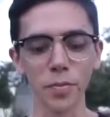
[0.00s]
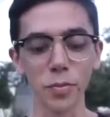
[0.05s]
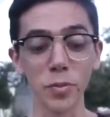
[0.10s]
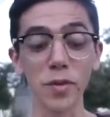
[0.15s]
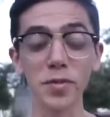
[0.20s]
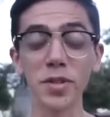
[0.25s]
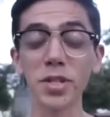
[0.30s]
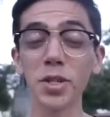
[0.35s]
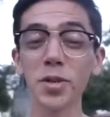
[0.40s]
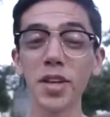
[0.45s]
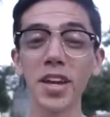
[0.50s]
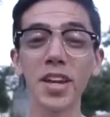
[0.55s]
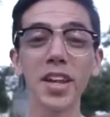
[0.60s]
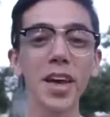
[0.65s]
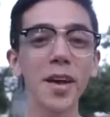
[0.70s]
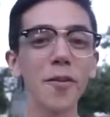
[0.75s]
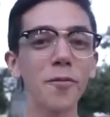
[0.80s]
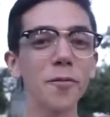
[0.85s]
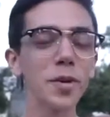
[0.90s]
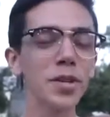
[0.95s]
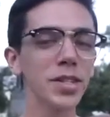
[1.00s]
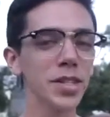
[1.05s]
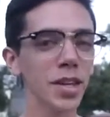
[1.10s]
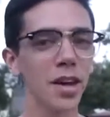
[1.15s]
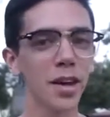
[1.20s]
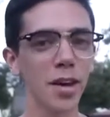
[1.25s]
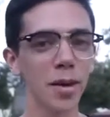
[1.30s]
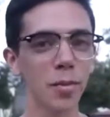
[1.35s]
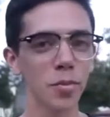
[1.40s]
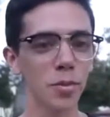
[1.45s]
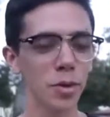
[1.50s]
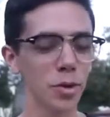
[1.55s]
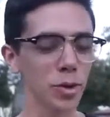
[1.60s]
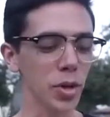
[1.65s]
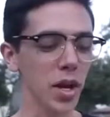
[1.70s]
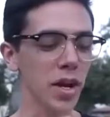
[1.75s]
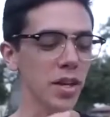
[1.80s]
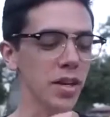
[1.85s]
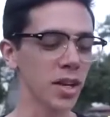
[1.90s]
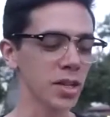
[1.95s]
You have to do that every time you
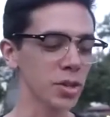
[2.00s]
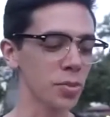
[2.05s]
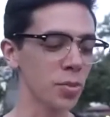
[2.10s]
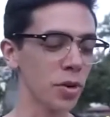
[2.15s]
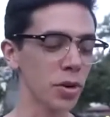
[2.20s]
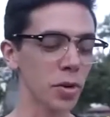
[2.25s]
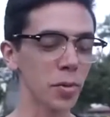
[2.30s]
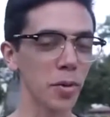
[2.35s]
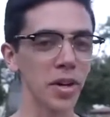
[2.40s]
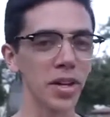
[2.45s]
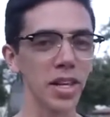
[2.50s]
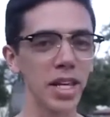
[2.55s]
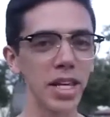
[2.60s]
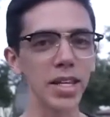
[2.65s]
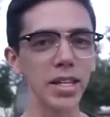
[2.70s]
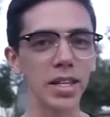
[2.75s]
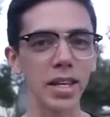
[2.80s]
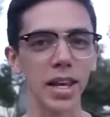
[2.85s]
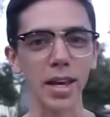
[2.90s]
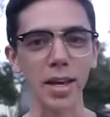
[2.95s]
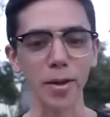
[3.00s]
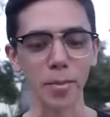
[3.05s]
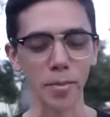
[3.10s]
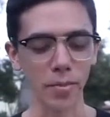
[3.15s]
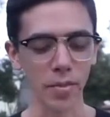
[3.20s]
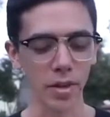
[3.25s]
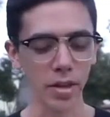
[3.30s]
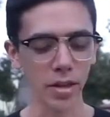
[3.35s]
try to catch a Pokemon in-game.